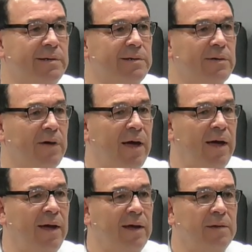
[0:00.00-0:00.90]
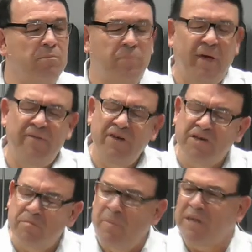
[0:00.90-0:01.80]
Okay? Giving to
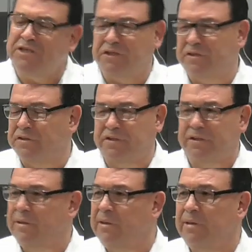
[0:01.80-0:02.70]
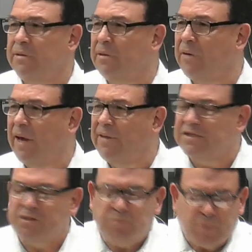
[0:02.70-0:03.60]
missions. Okay? That's
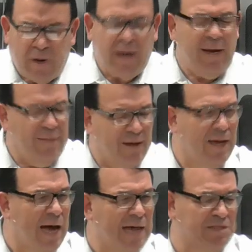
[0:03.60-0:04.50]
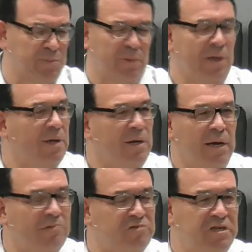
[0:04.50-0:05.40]
spreading the gospel
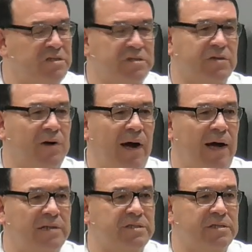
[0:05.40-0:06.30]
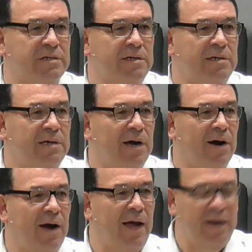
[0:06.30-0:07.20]
of Jesus Christ. All
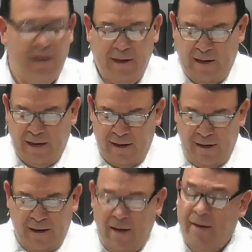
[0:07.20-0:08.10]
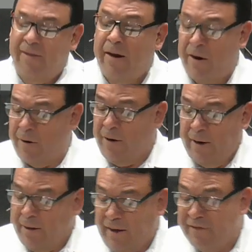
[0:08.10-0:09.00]
right? And, and they're
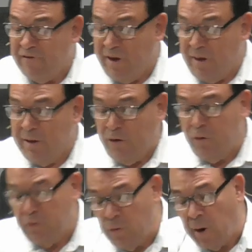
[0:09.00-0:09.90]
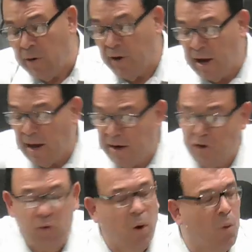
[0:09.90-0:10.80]
giving. You, you honor God and
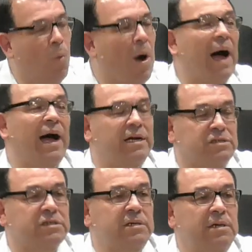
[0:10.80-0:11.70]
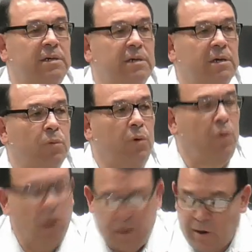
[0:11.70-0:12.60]
you are wise when you
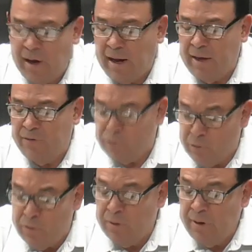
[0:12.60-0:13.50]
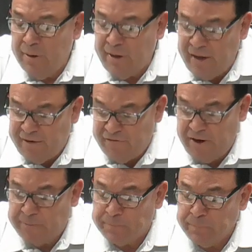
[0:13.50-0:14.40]
honor God through giving.
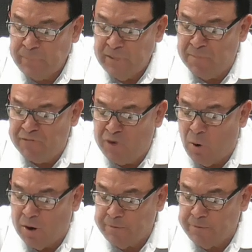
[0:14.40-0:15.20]
Number four,